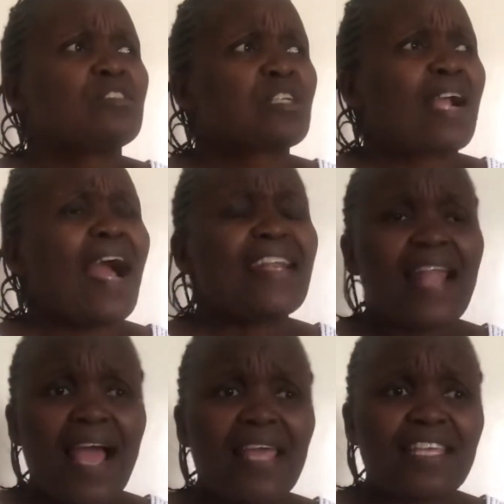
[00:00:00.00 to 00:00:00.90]
Can
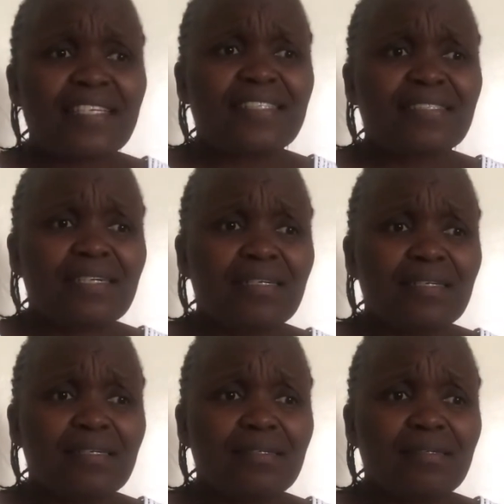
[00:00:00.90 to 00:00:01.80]
I
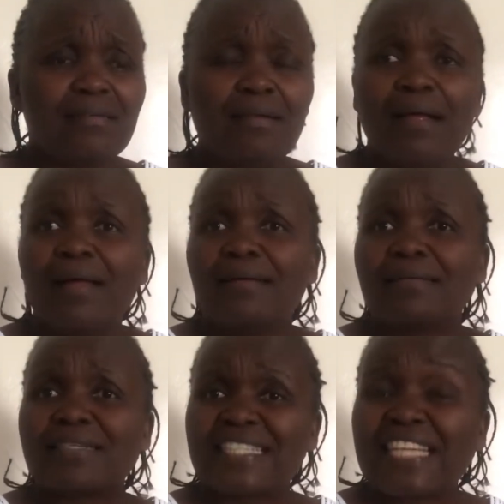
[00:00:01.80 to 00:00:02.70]

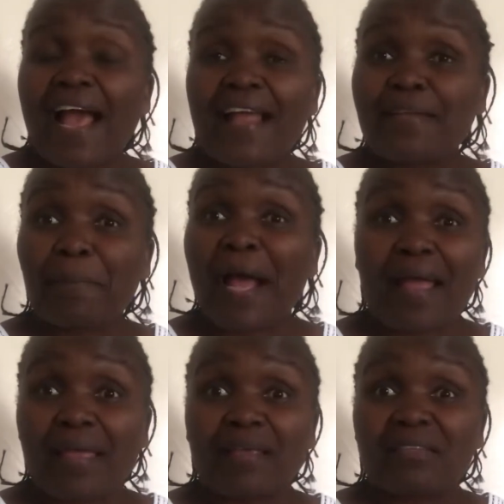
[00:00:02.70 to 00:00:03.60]
return
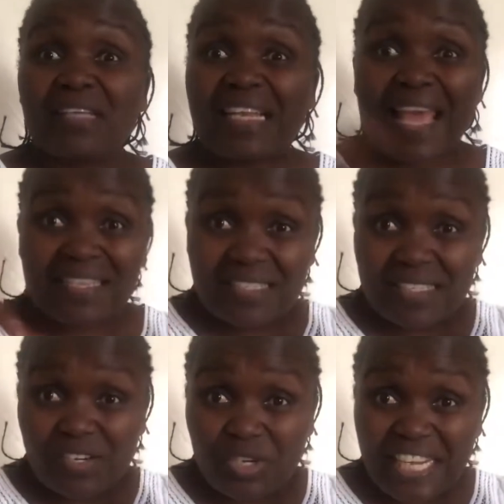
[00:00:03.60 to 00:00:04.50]
my
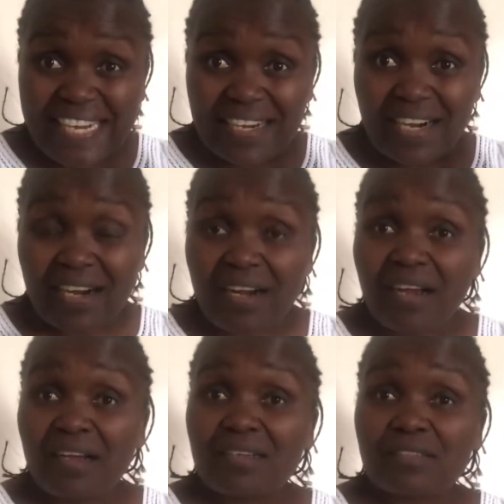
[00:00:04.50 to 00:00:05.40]
luxury car
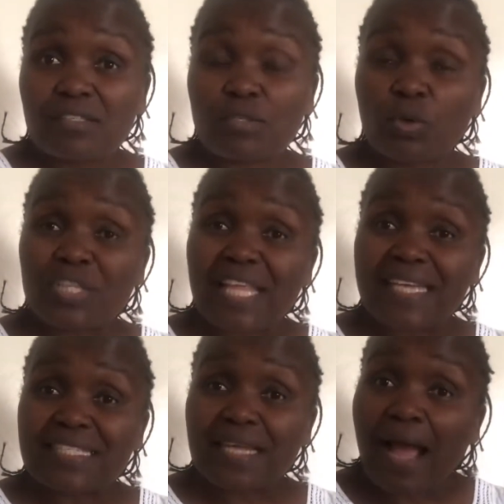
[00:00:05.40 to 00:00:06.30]
so
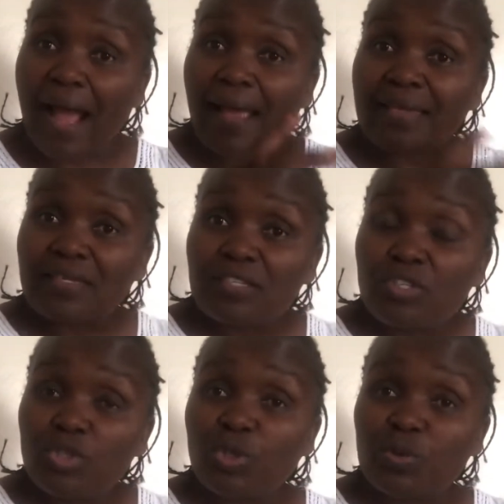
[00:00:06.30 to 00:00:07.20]
that I
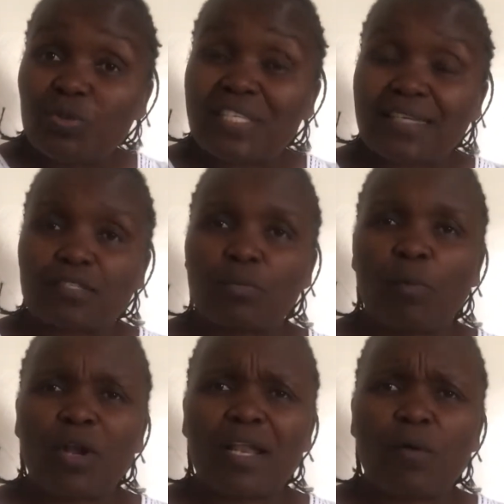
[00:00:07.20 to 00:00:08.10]
use a
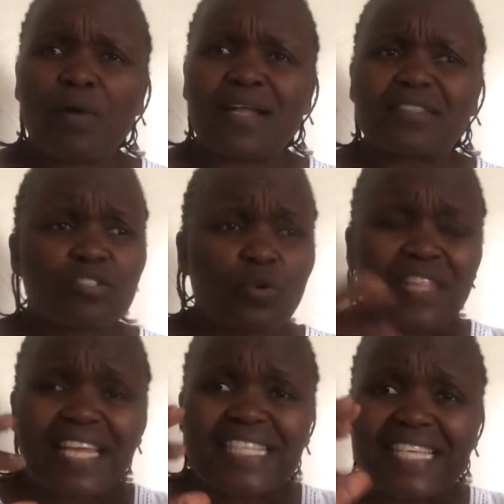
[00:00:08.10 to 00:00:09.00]
smaller one so
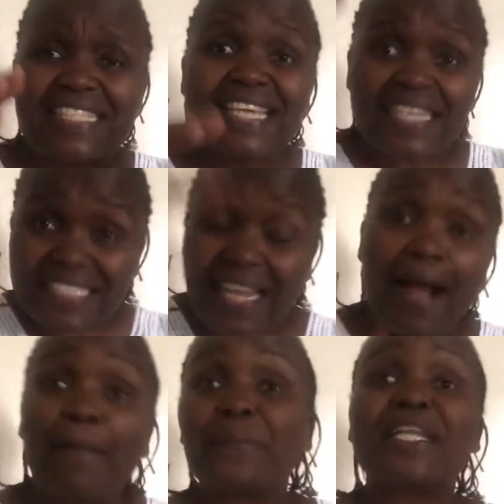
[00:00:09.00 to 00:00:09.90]
that the debt
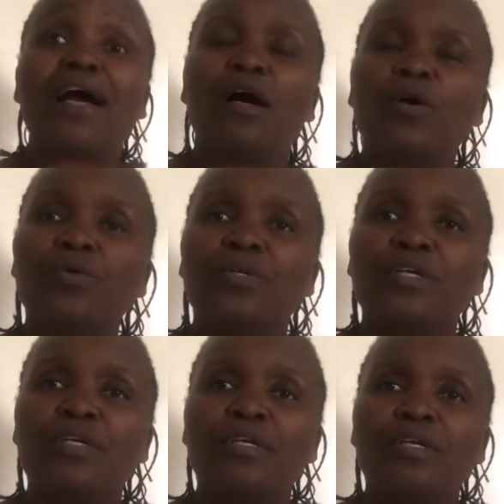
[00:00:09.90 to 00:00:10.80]
come down?
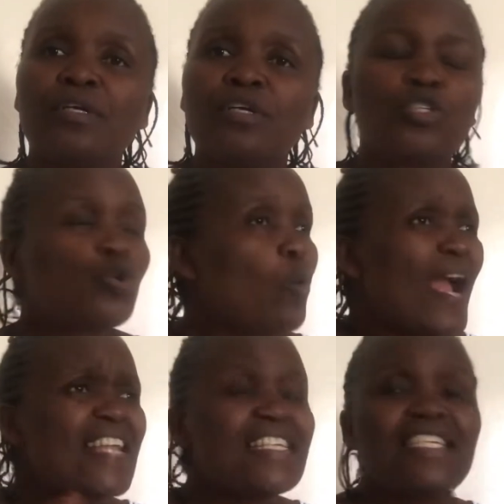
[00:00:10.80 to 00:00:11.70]
Do
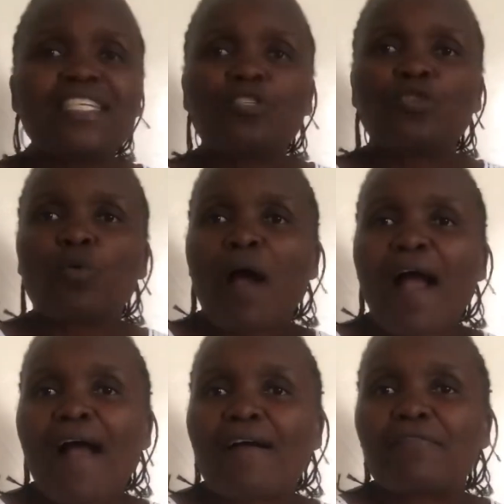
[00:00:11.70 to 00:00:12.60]
I need to
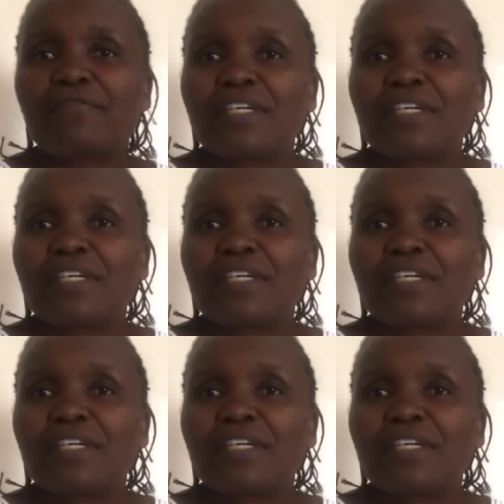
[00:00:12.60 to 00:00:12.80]
have